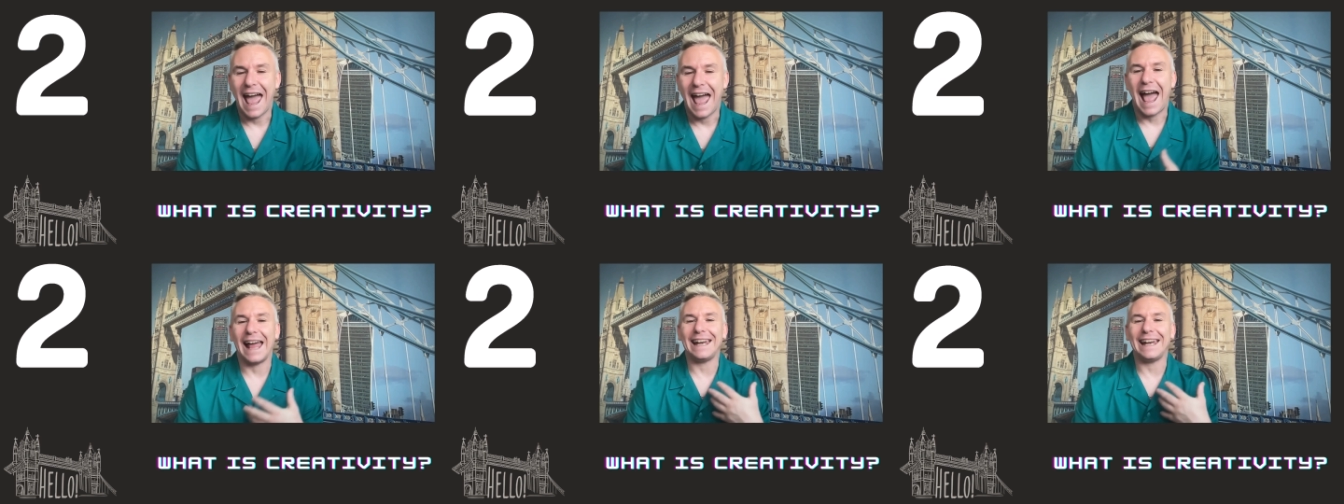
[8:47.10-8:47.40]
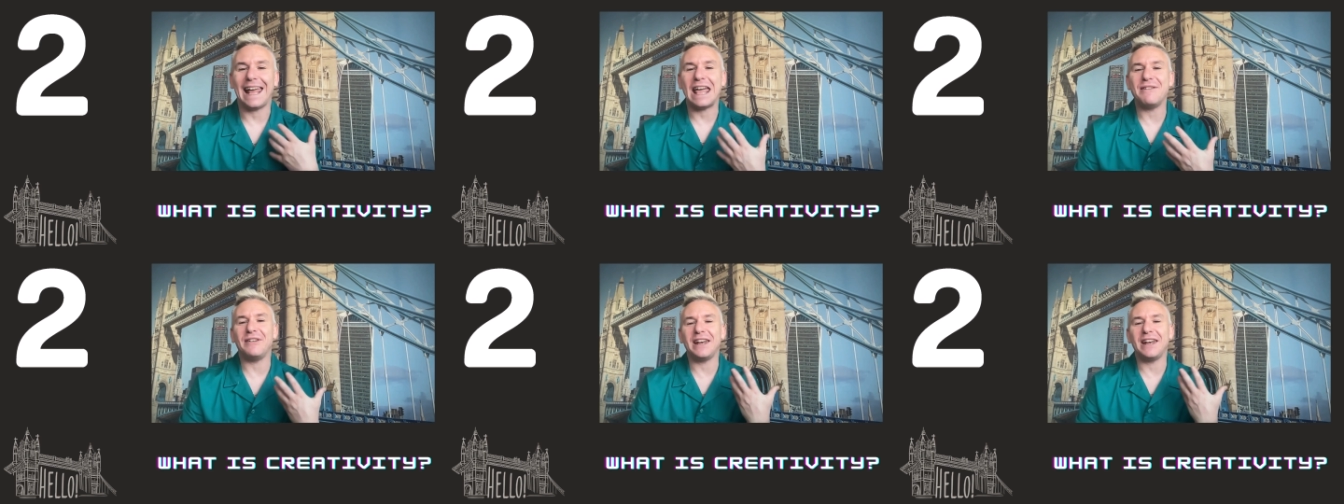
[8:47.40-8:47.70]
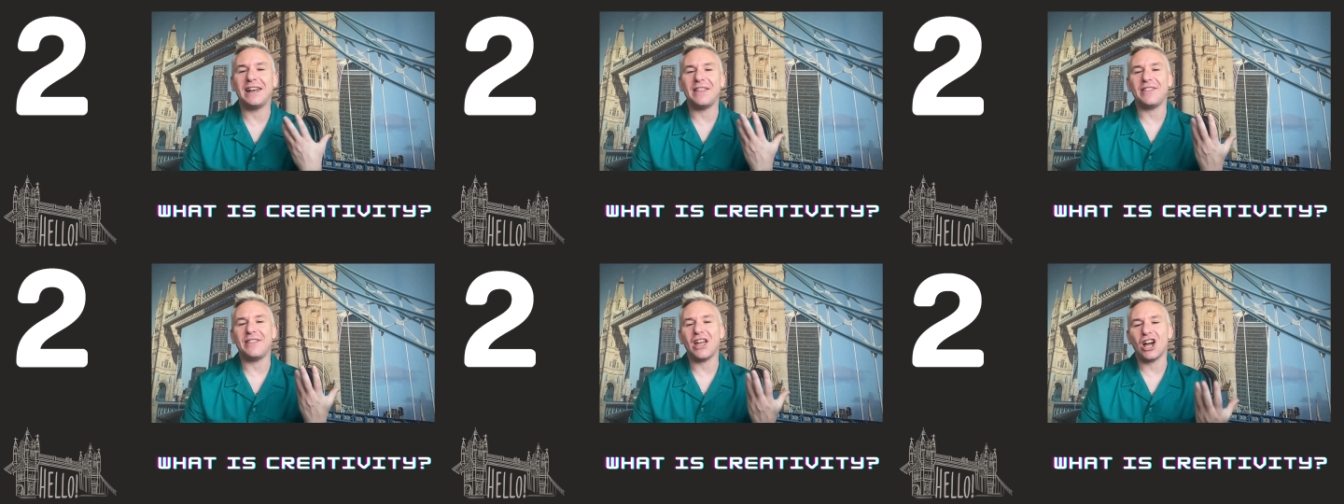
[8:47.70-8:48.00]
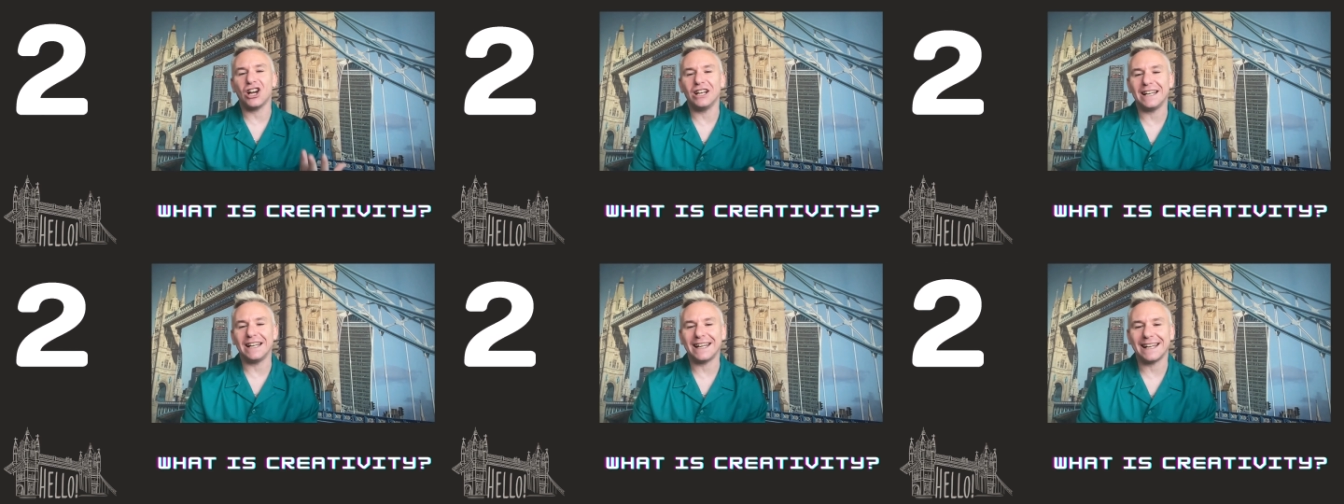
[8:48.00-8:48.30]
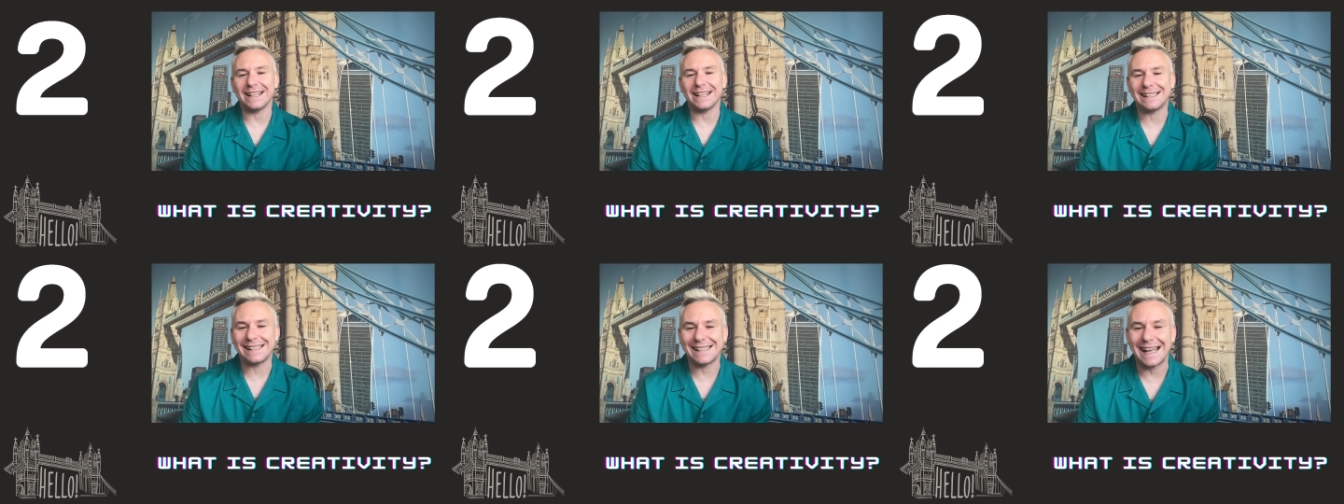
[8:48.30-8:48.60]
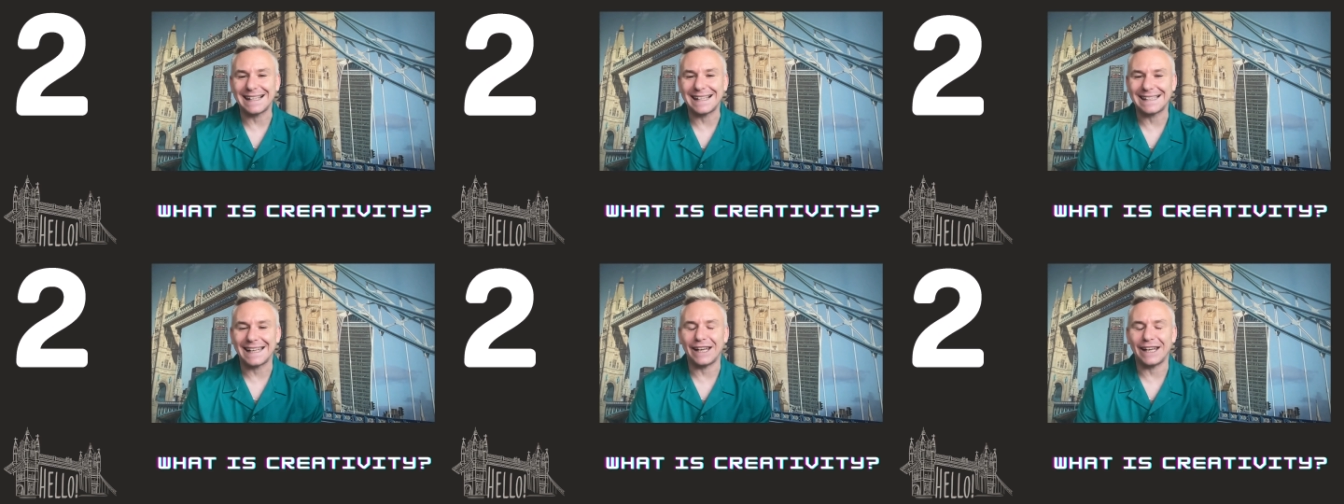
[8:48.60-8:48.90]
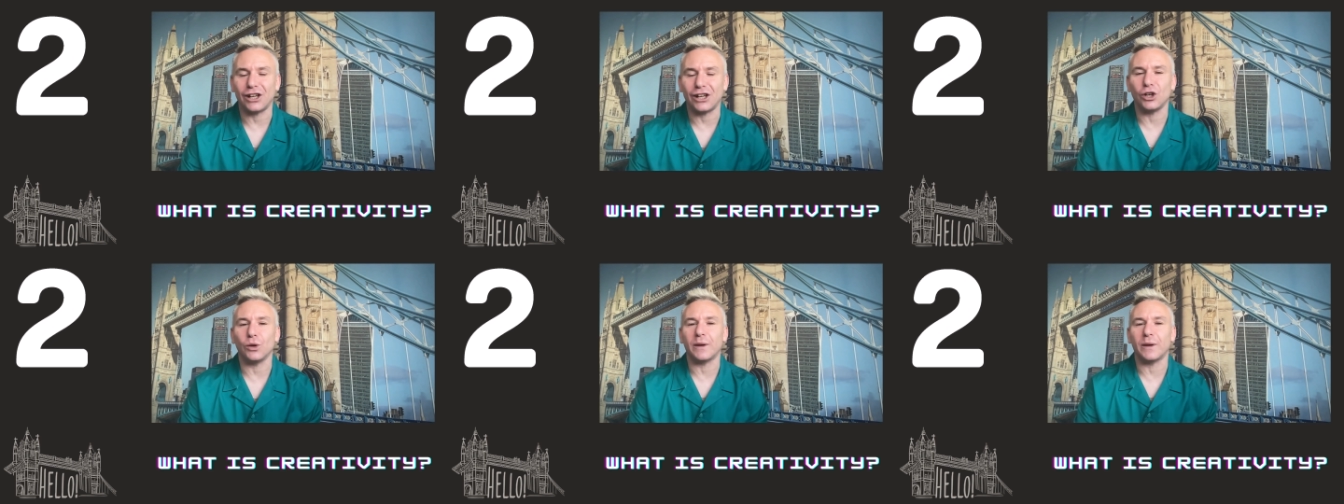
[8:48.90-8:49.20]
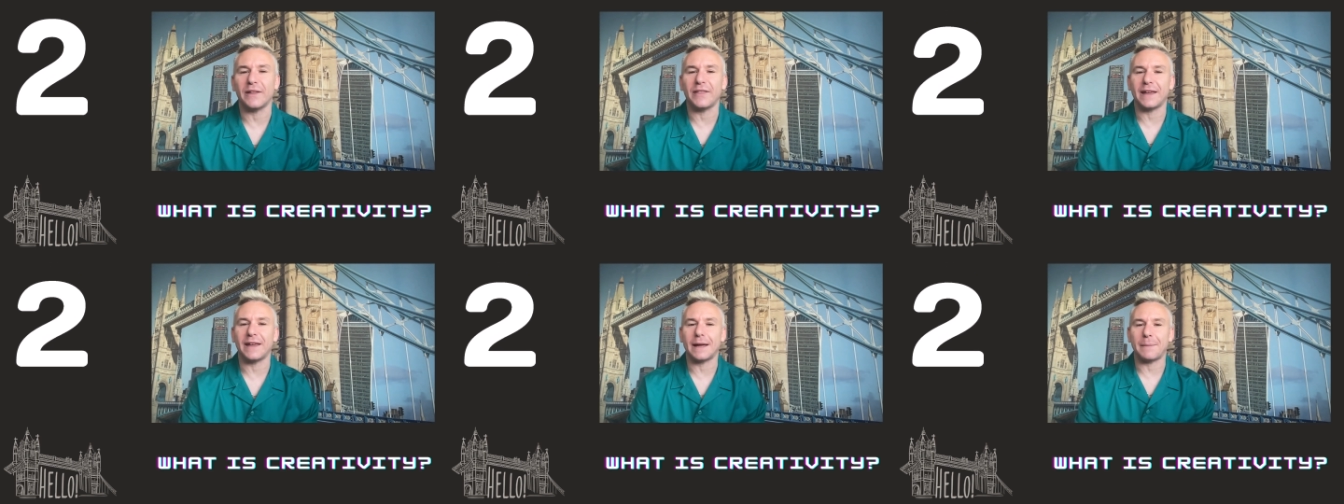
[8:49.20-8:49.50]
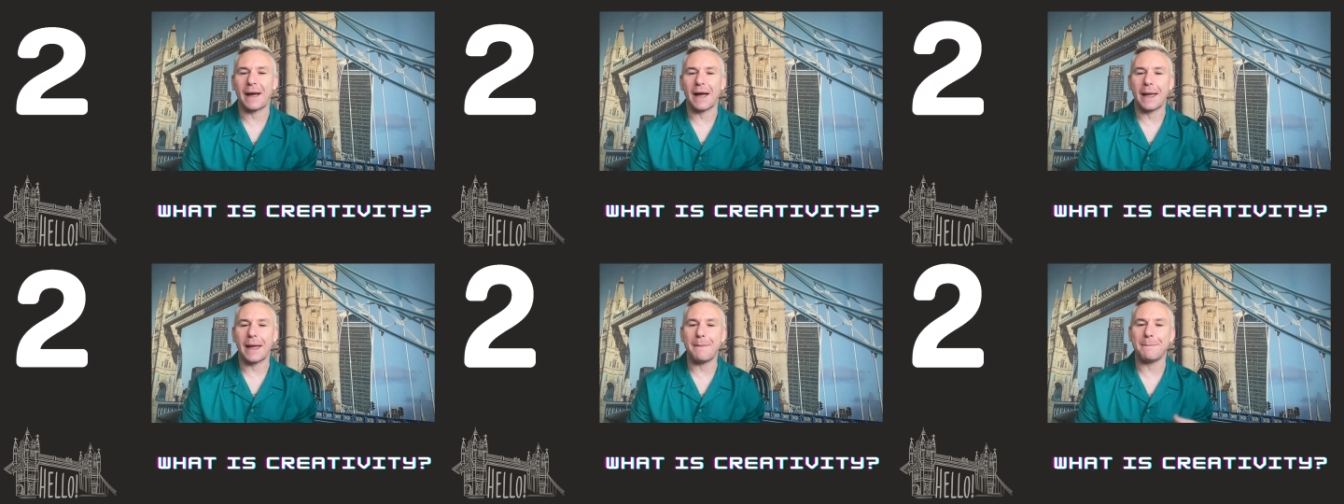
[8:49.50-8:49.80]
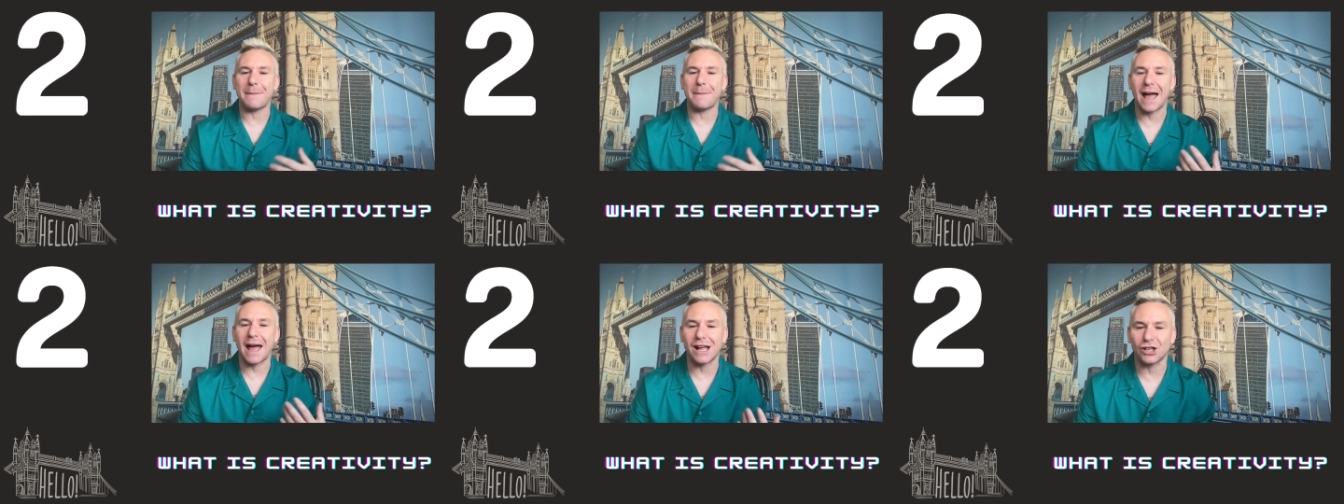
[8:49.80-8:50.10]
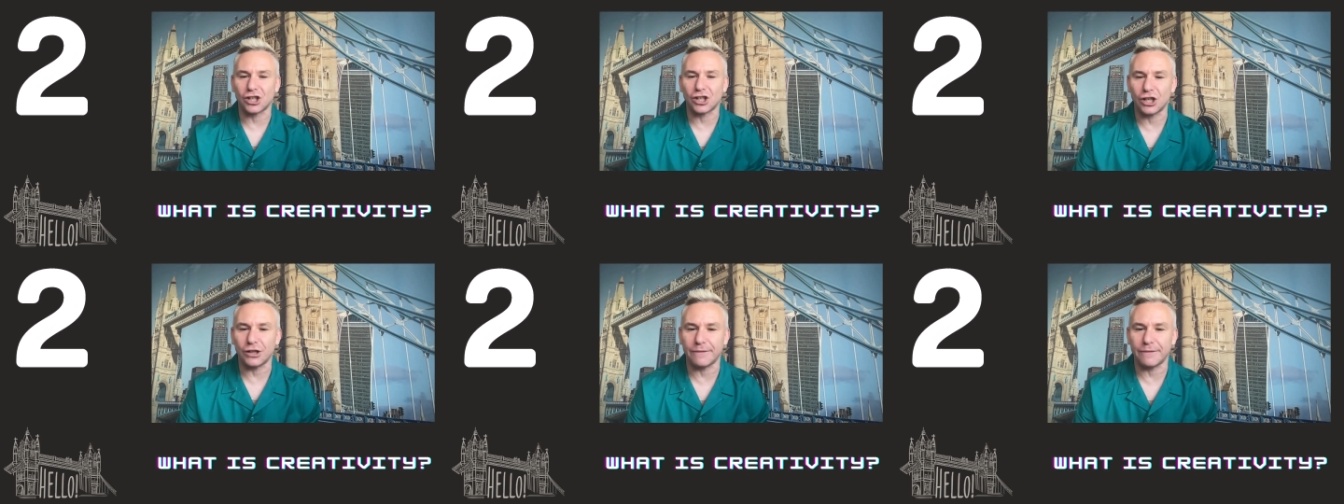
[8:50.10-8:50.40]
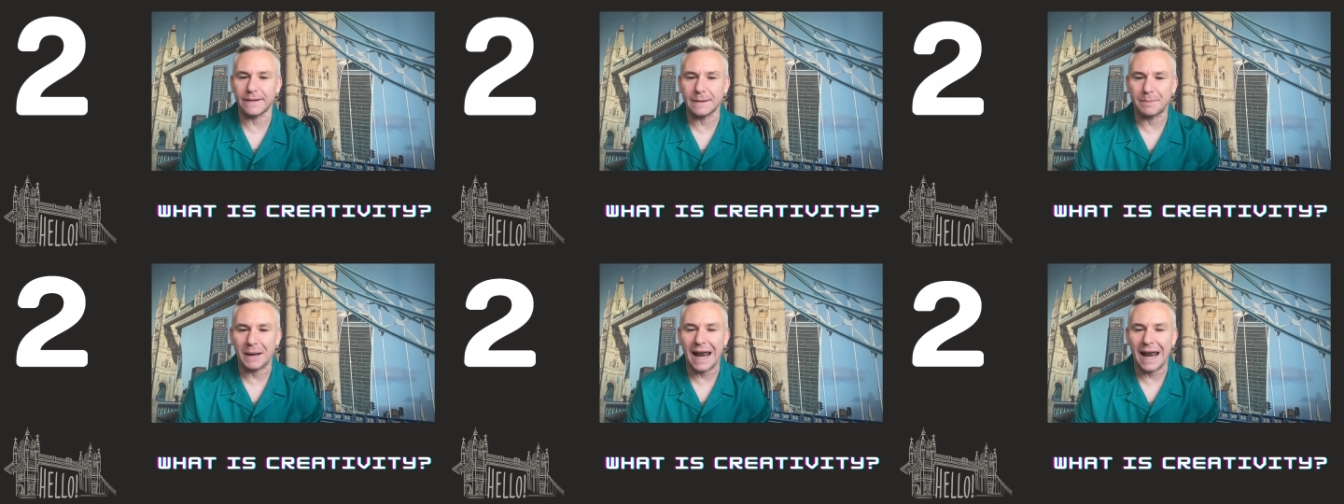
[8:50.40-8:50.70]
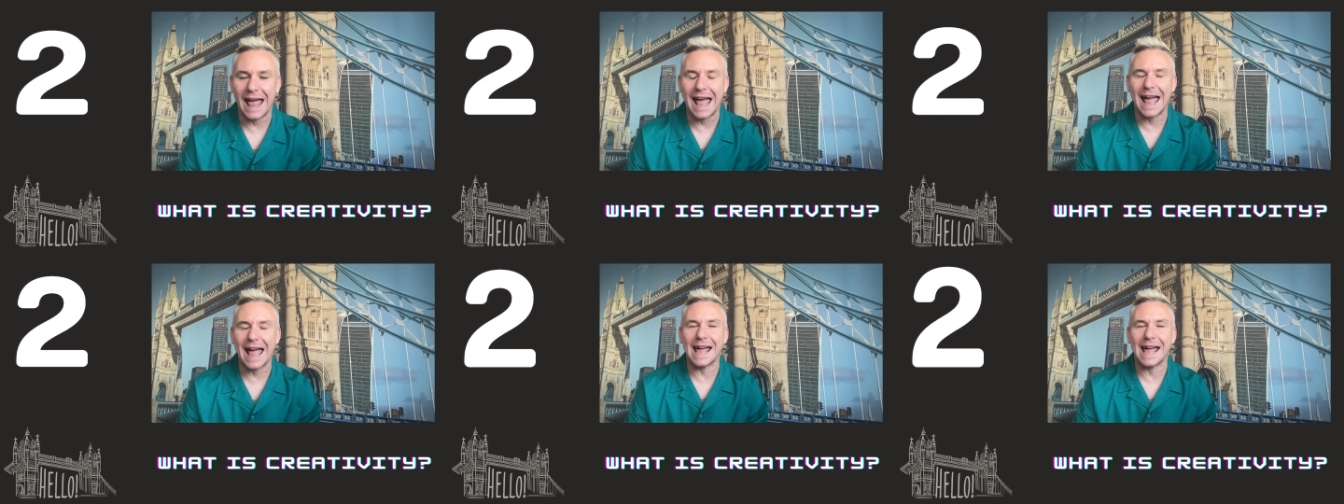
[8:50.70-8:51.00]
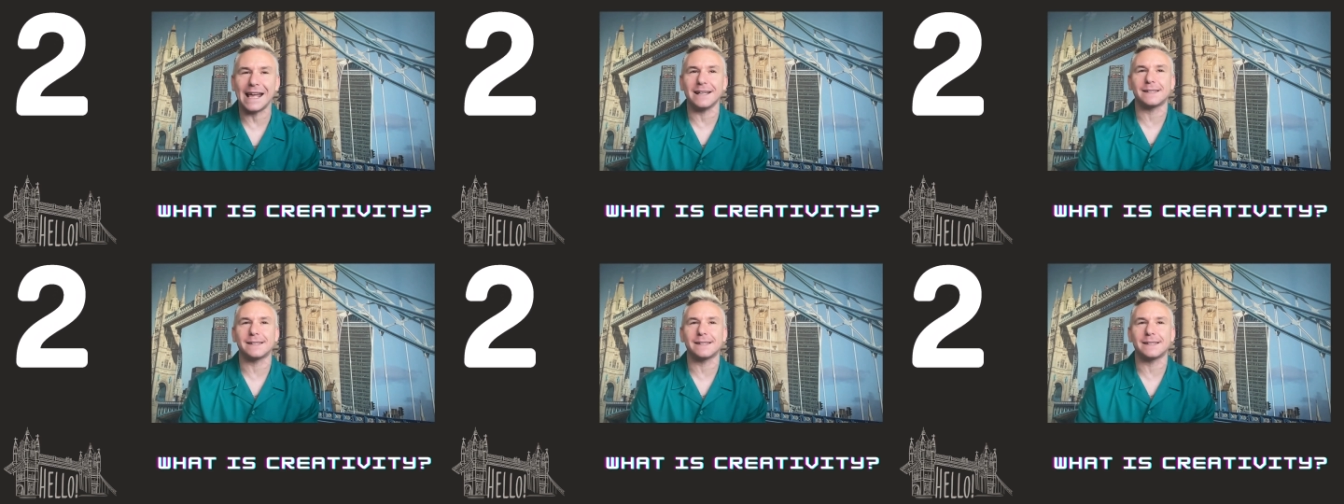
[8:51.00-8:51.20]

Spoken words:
And even in the early years setting, you can think about imaginary play,